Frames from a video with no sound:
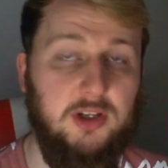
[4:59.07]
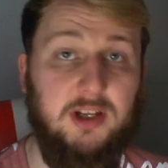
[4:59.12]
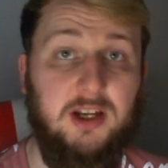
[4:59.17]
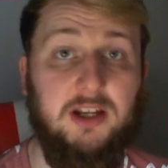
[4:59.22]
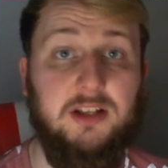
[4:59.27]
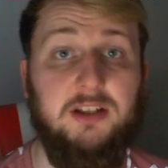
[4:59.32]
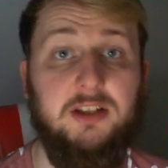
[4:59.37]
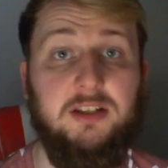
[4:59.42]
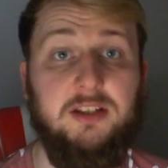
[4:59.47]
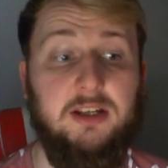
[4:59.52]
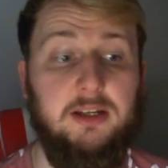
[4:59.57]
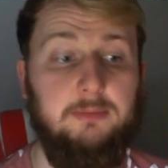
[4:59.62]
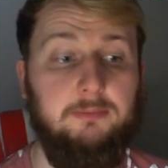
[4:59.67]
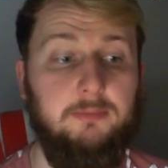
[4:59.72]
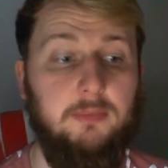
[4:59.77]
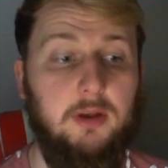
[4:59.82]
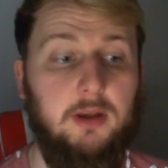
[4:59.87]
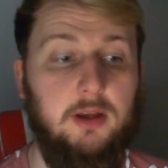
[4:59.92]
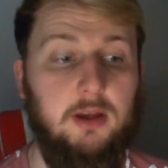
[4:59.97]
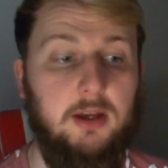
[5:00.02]
United team.
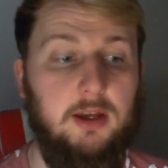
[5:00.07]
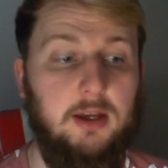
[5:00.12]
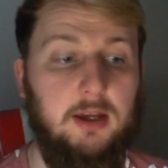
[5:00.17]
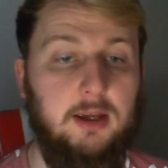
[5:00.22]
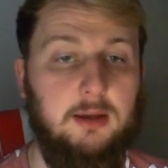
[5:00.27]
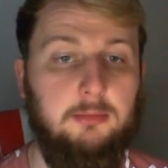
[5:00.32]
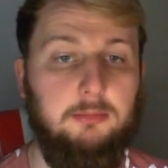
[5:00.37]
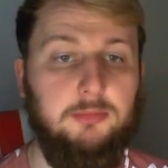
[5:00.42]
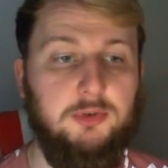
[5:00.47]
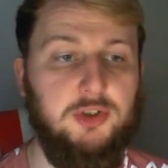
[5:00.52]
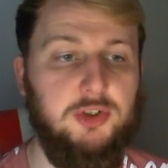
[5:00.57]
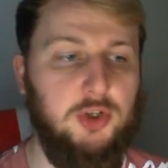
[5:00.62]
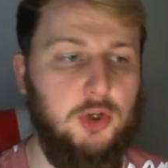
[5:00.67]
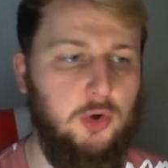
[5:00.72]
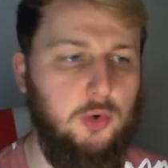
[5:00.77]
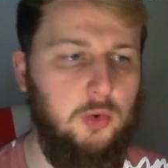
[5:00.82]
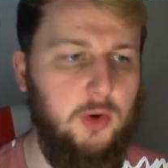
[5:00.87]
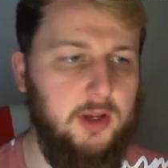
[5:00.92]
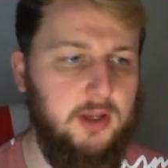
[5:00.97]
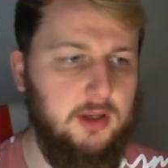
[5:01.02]
Just a
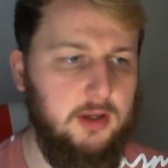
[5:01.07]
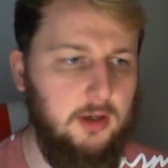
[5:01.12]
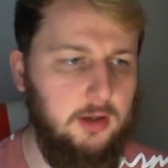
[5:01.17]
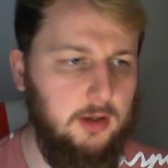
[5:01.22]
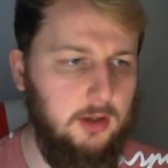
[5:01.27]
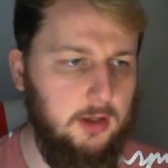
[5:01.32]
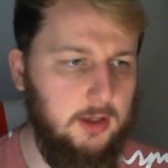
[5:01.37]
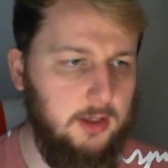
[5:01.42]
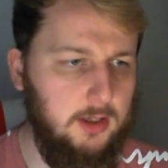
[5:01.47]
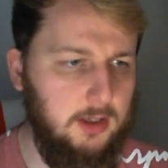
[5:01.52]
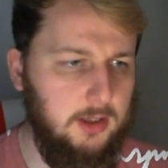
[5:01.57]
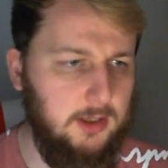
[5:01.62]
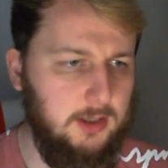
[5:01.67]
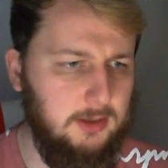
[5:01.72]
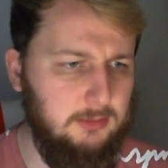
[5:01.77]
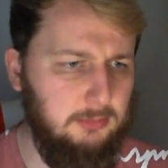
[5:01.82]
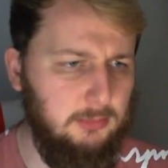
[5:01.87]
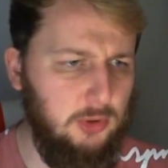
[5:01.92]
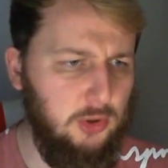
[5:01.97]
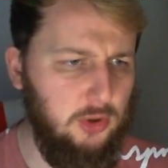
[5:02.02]
quick
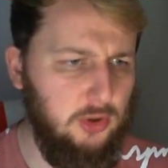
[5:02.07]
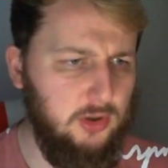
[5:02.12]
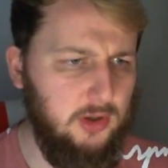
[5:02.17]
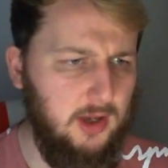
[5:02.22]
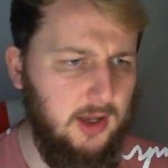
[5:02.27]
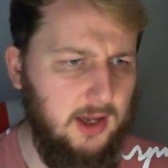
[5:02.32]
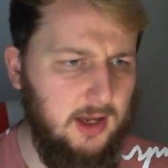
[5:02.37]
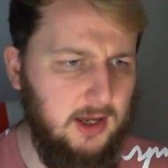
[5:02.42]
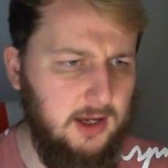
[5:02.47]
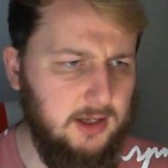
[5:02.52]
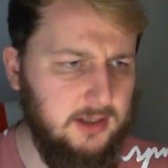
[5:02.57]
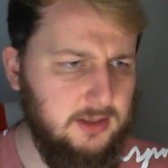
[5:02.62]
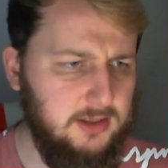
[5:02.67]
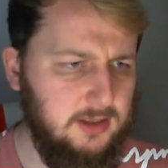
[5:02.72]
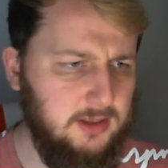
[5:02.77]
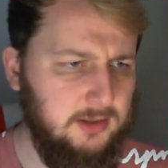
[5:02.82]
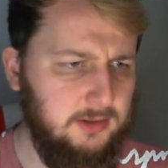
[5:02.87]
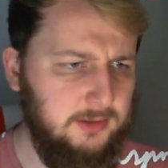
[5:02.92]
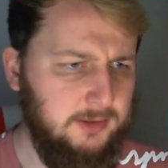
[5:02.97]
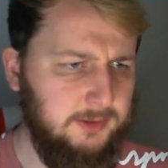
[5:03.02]
look at.